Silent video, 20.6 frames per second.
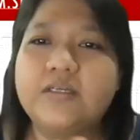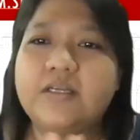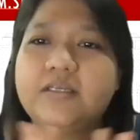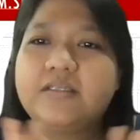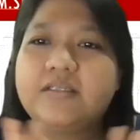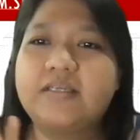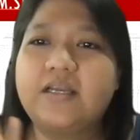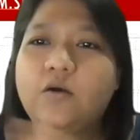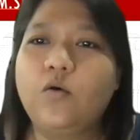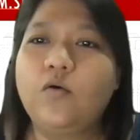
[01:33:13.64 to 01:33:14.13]

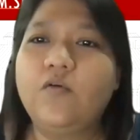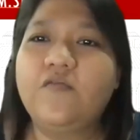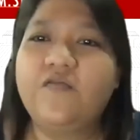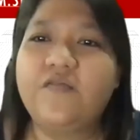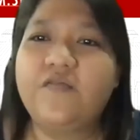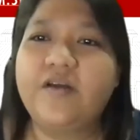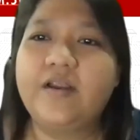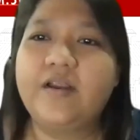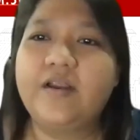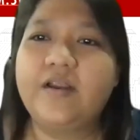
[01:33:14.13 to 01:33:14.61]
is, an old
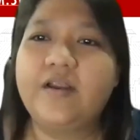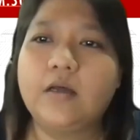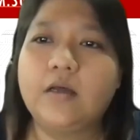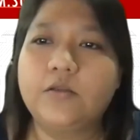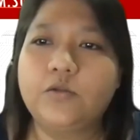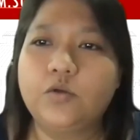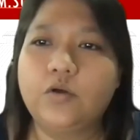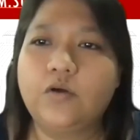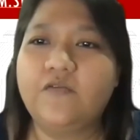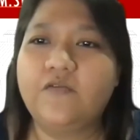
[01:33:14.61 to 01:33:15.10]
friend
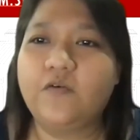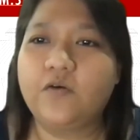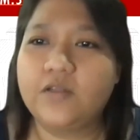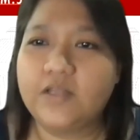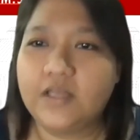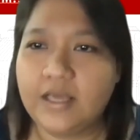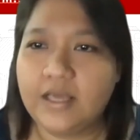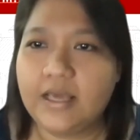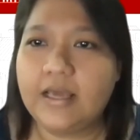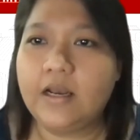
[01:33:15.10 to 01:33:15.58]
took a
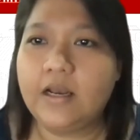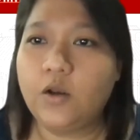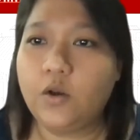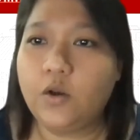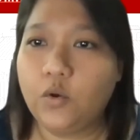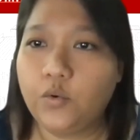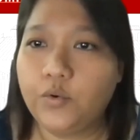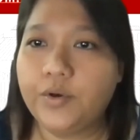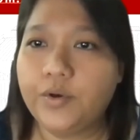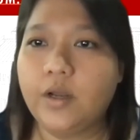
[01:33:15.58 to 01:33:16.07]
40K
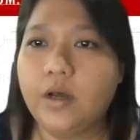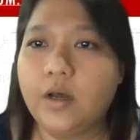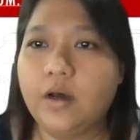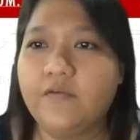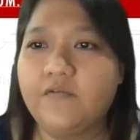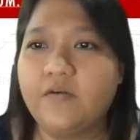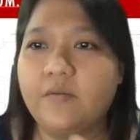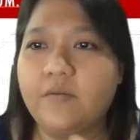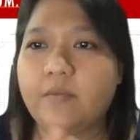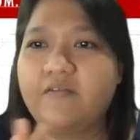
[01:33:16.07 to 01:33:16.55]
loan
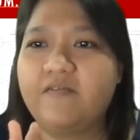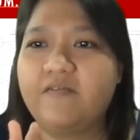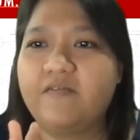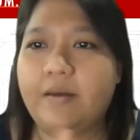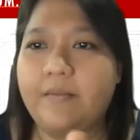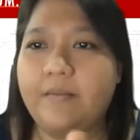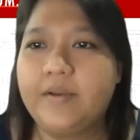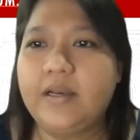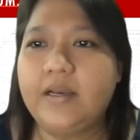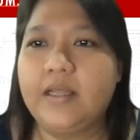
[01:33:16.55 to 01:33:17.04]
from my
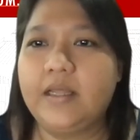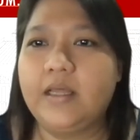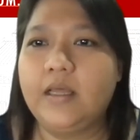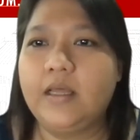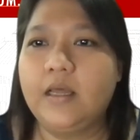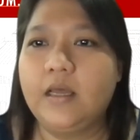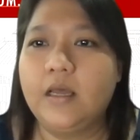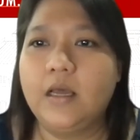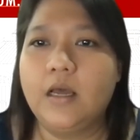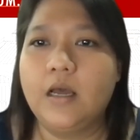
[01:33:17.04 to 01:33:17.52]
family,
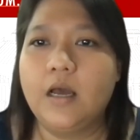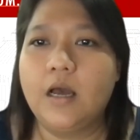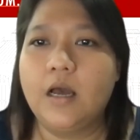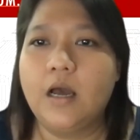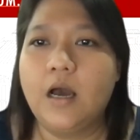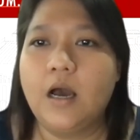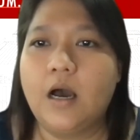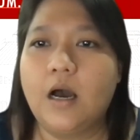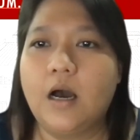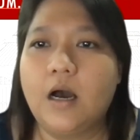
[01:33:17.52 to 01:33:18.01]

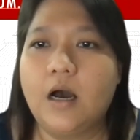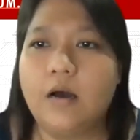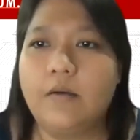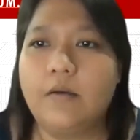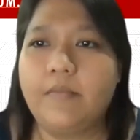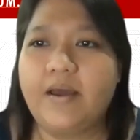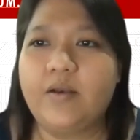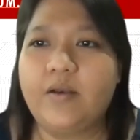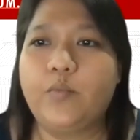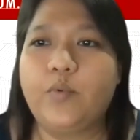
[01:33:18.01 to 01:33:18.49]

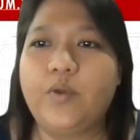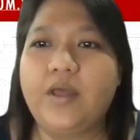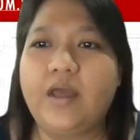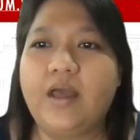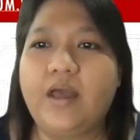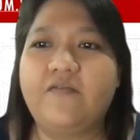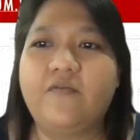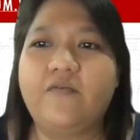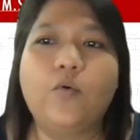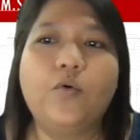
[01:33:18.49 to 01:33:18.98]
and we
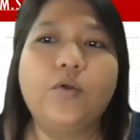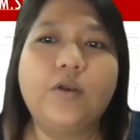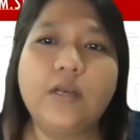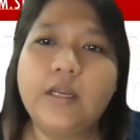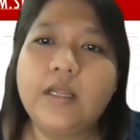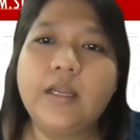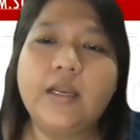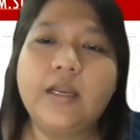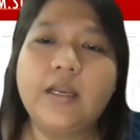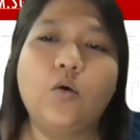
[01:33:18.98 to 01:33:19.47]
have
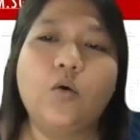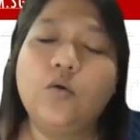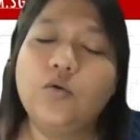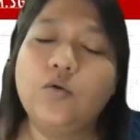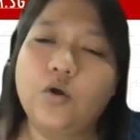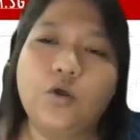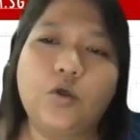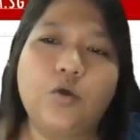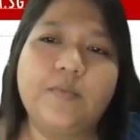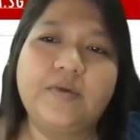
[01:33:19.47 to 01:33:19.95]
only an old
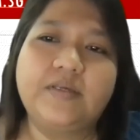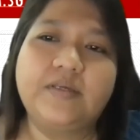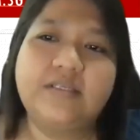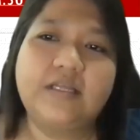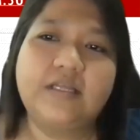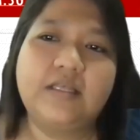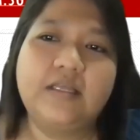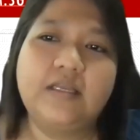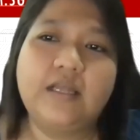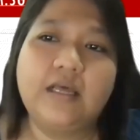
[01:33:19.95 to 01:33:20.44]
document
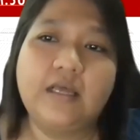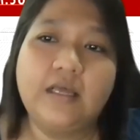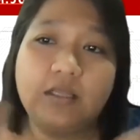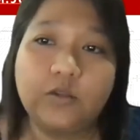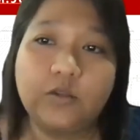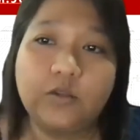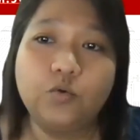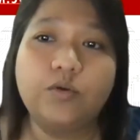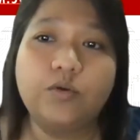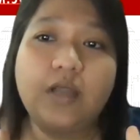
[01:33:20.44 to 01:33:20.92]
stating that he
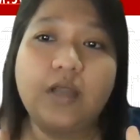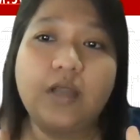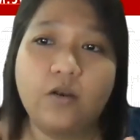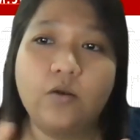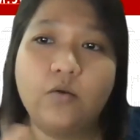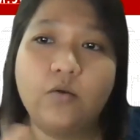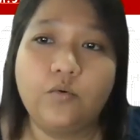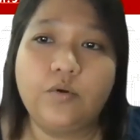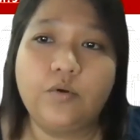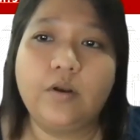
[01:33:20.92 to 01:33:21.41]
took that
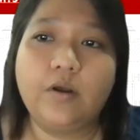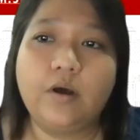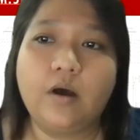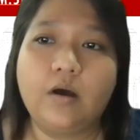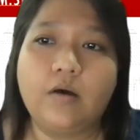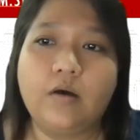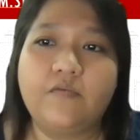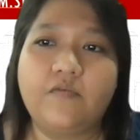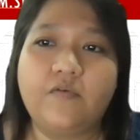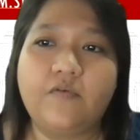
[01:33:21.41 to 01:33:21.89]
loan
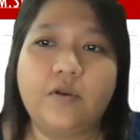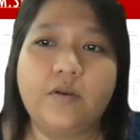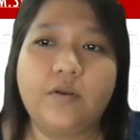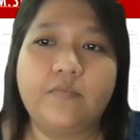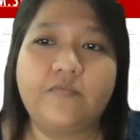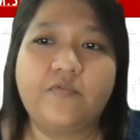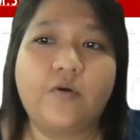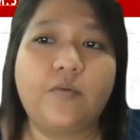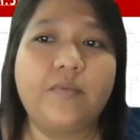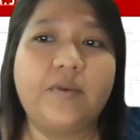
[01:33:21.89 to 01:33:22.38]

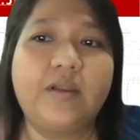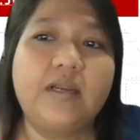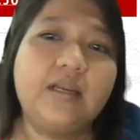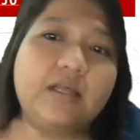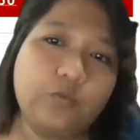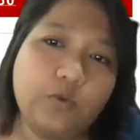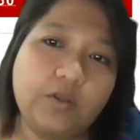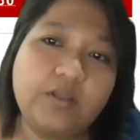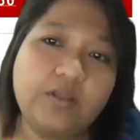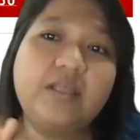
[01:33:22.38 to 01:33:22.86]
from
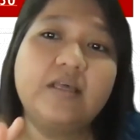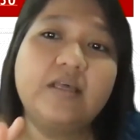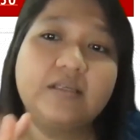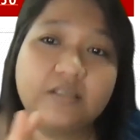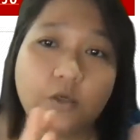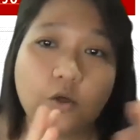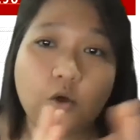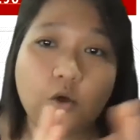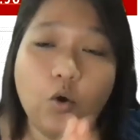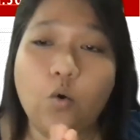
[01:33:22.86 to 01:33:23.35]
nearly 20
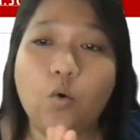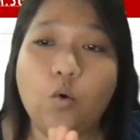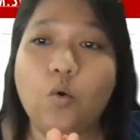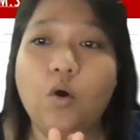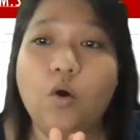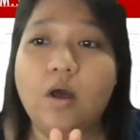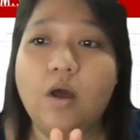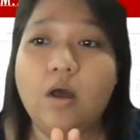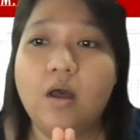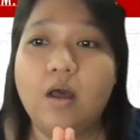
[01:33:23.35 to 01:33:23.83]
years ago.
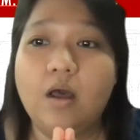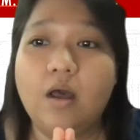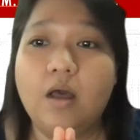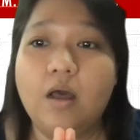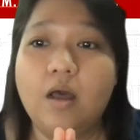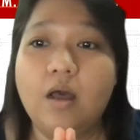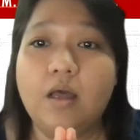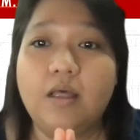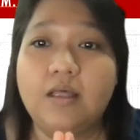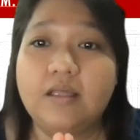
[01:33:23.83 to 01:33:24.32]

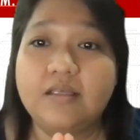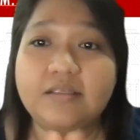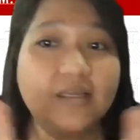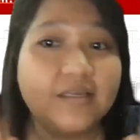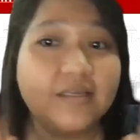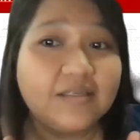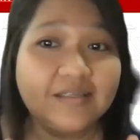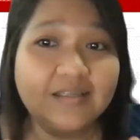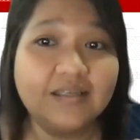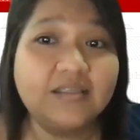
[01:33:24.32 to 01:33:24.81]
Is
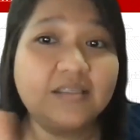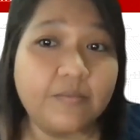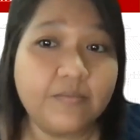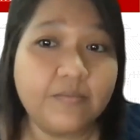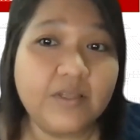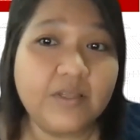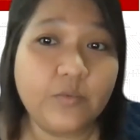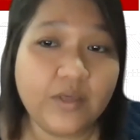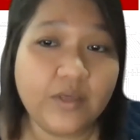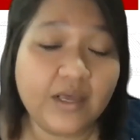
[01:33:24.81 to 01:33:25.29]
that still
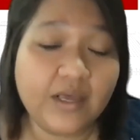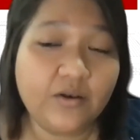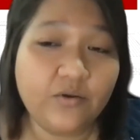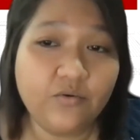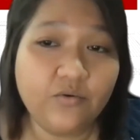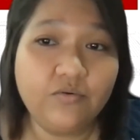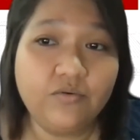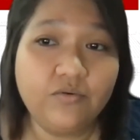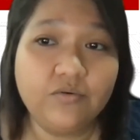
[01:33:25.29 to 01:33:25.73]
something we can do?